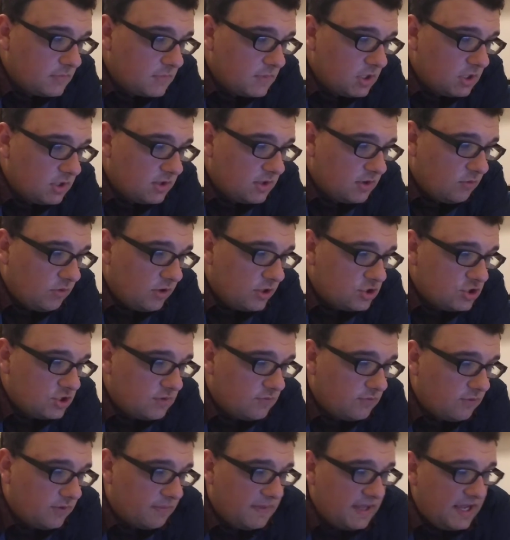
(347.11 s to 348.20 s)
the question
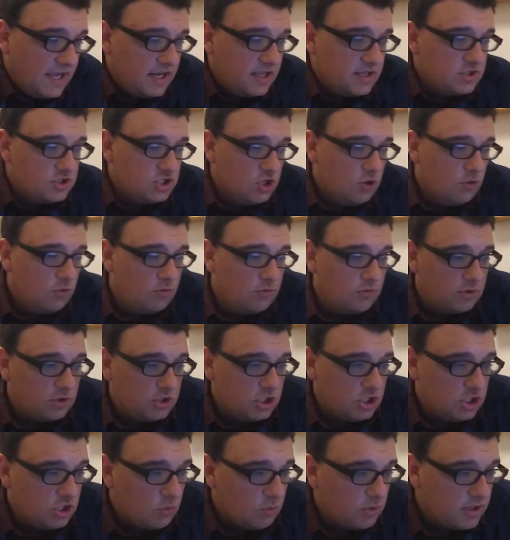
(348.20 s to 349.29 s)
from that is you
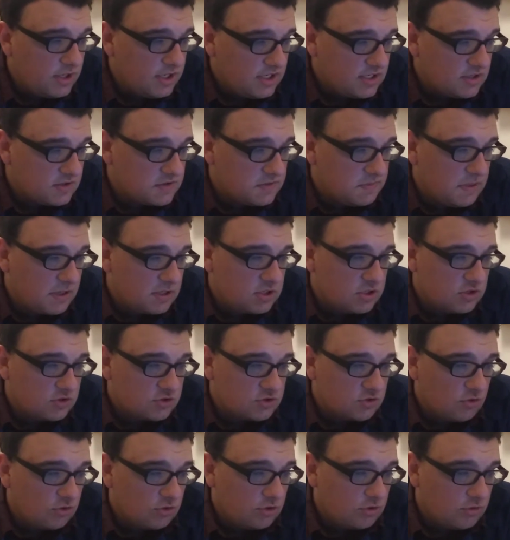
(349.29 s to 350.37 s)
you wouldn't need to speak to your
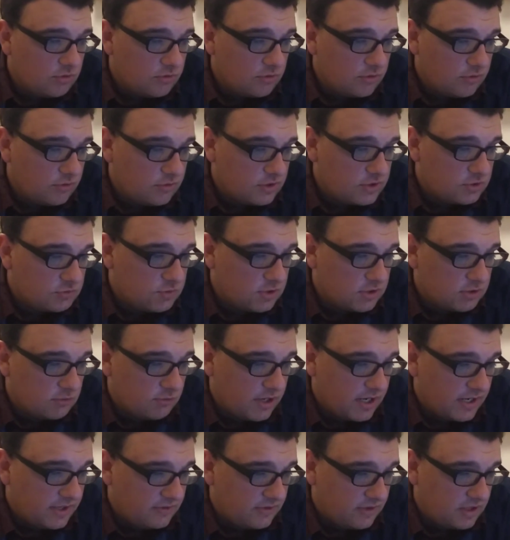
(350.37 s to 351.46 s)
school district
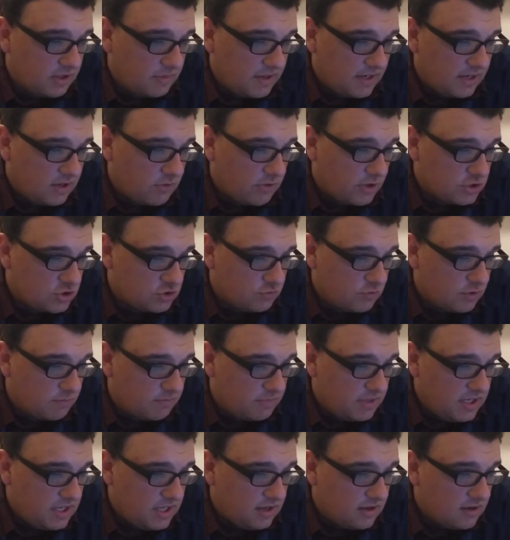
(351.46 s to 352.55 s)
directly. The main question would
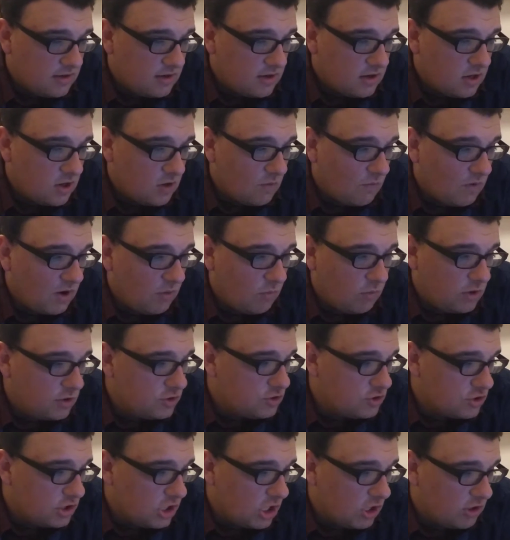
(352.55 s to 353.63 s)
be why wouldn't you
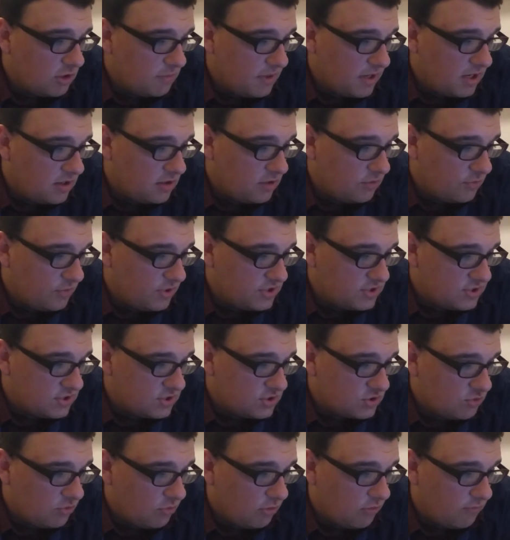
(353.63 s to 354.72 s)
go? Depending on the reason, the
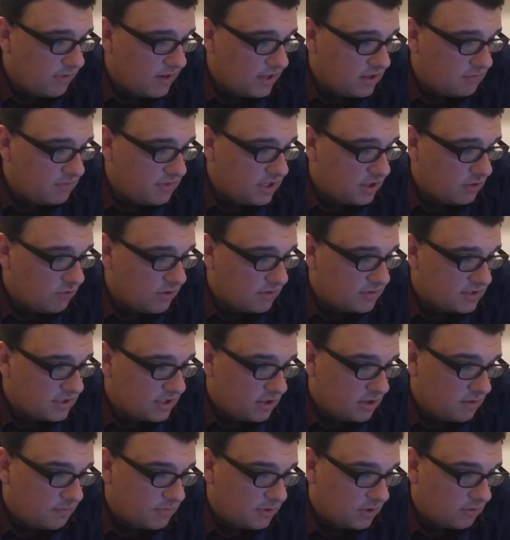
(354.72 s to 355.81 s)
school would rather be equipped to help you.